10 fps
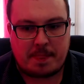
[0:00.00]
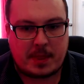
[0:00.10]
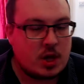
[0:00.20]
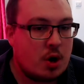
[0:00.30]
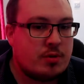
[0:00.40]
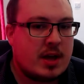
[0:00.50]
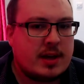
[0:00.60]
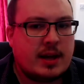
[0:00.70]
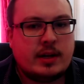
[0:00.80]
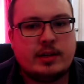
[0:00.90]
Yo there
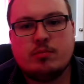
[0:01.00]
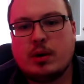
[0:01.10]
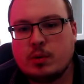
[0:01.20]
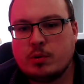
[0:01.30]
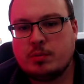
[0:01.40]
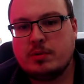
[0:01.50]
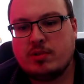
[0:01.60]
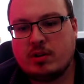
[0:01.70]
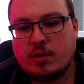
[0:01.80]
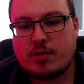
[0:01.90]
guys, welcome to my
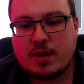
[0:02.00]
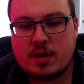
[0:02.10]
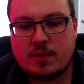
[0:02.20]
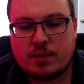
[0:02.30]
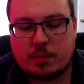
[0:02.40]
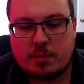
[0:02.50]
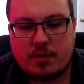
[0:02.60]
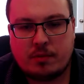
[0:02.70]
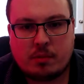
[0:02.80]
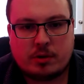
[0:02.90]
channel. Thank you for coming
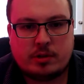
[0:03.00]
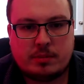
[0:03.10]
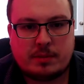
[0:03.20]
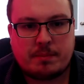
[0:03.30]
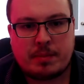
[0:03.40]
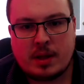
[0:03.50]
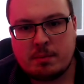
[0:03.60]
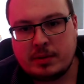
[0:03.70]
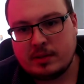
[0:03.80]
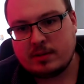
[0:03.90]
over and watching me.
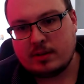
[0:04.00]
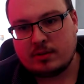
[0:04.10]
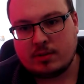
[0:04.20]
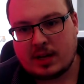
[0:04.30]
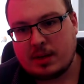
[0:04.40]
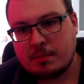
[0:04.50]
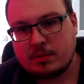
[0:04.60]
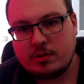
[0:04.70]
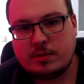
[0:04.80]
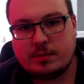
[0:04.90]
Please hit that like
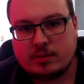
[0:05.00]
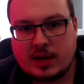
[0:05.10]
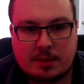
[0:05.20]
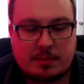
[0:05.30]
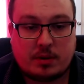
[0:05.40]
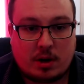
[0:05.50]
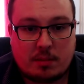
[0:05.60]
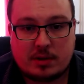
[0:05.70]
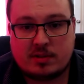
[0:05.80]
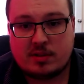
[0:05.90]
button, subscribe and
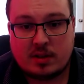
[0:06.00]
comment.